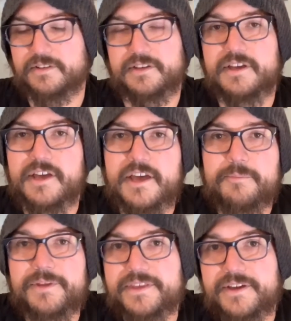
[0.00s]
But
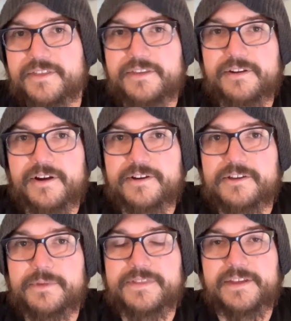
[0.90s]
the other argument
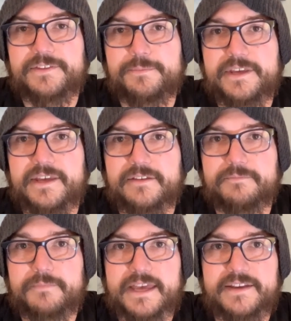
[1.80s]
that's being
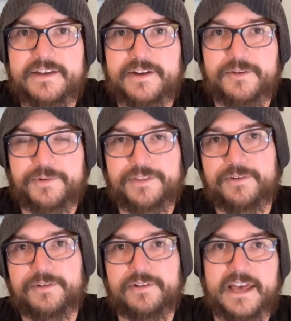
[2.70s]
made here with the whole
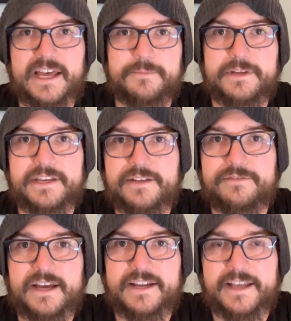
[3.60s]
Adam and Eve,
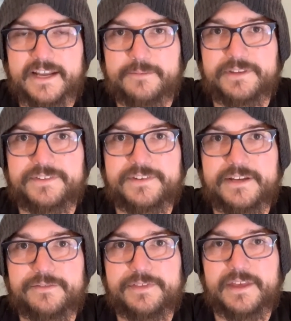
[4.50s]
not Adam and Steve
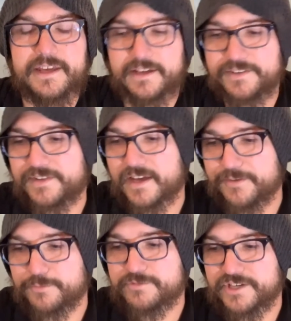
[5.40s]
thing, aside from
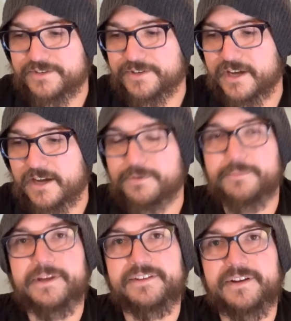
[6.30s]
gender
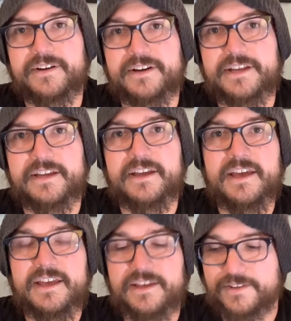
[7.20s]
complementarity,
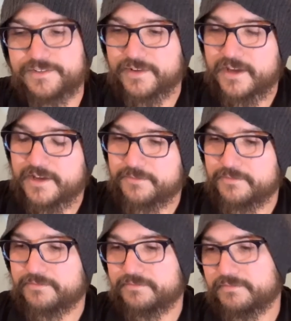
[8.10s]
is
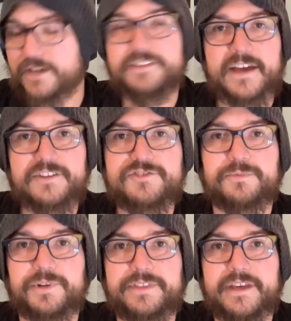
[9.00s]
a textual
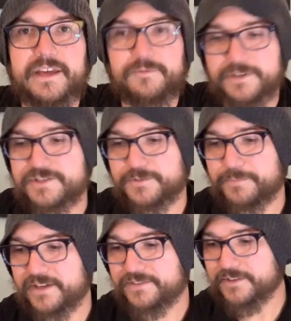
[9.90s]
thing, which is basically